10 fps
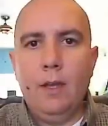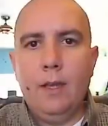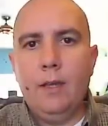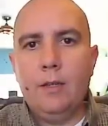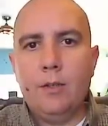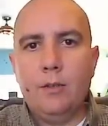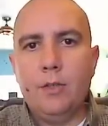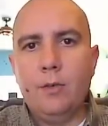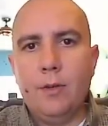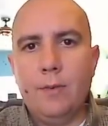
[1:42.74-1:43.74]
It is
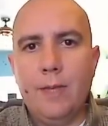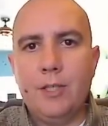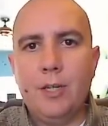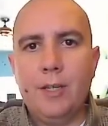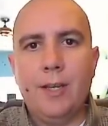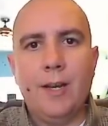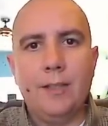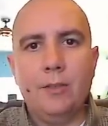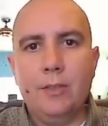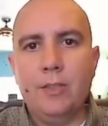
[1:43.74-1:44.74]
also worth mentioning that
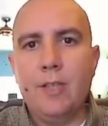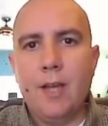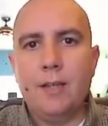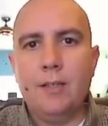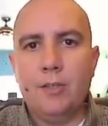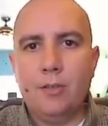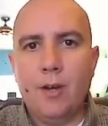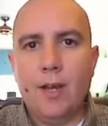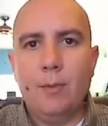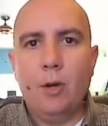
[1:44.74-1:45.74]
ITIL does not
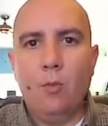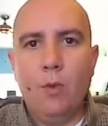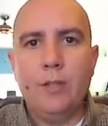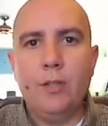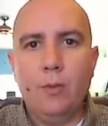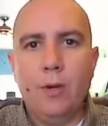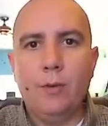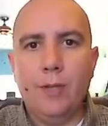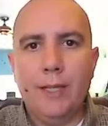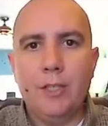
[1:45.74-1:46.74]
describe a one-to-one
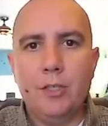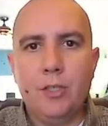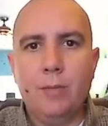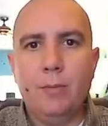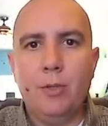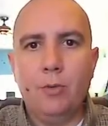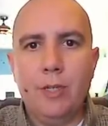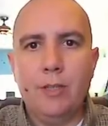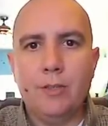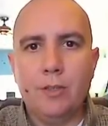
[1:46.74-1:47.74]
relationship
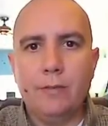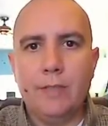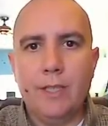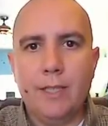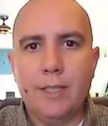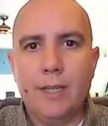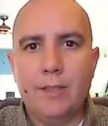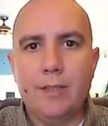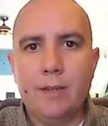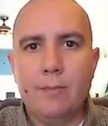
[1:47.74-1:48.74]
between the service desk and
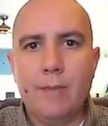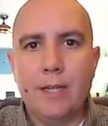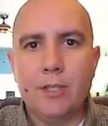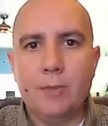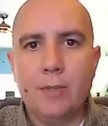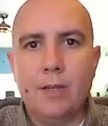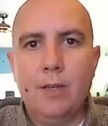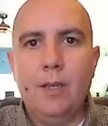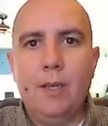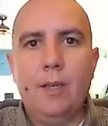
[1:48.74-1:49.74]
incident management.
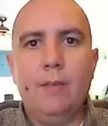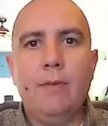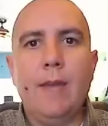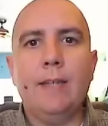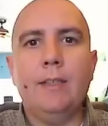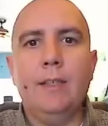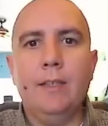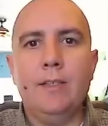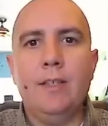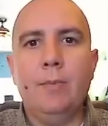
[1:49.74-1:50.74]
In fact, it
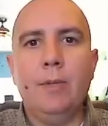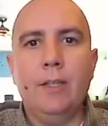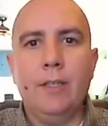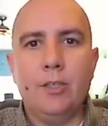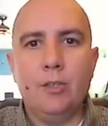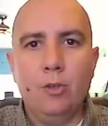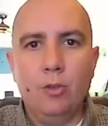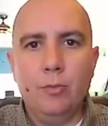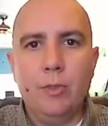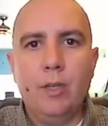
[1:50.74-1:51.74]
is typically
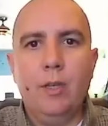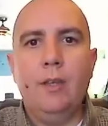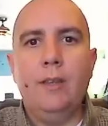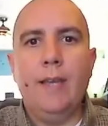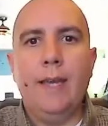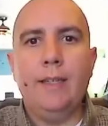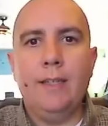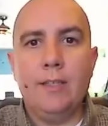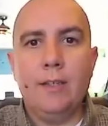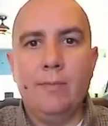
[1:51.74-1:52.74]
assumed that
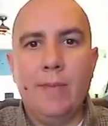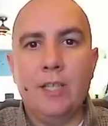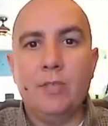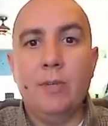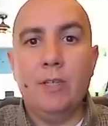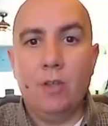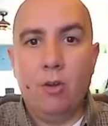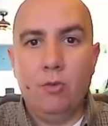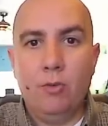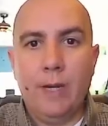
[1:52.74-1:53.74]
incident management is
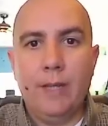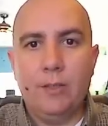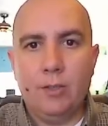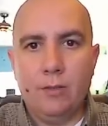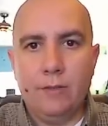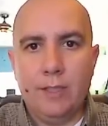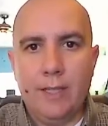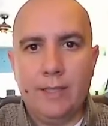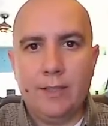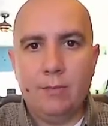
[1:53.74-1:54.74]
owned by the service
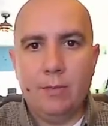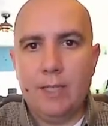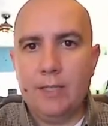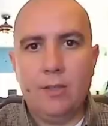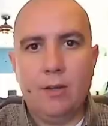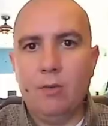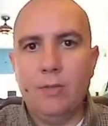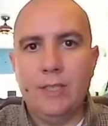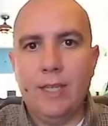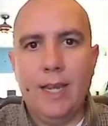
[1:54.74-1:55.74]
desk, but that's not
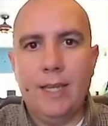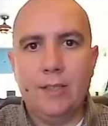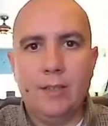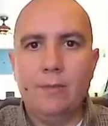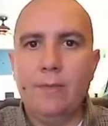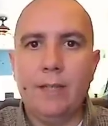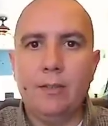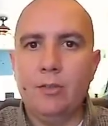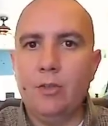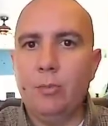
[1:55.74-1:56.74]
always the case, and in fact
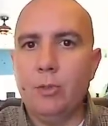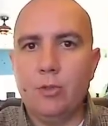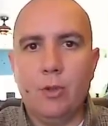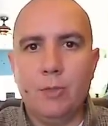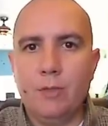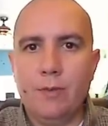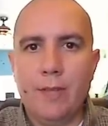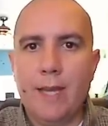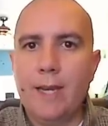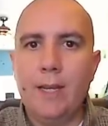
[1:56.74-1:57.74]
there's no prescription for
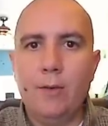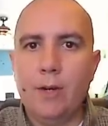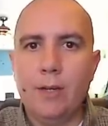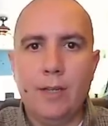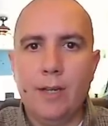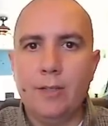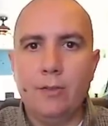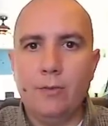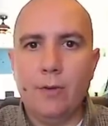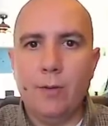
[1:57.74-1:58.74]
that anywhere in the
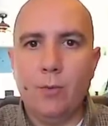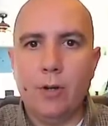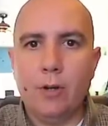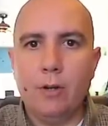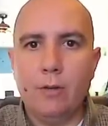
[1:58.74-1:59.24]
ITIL framework.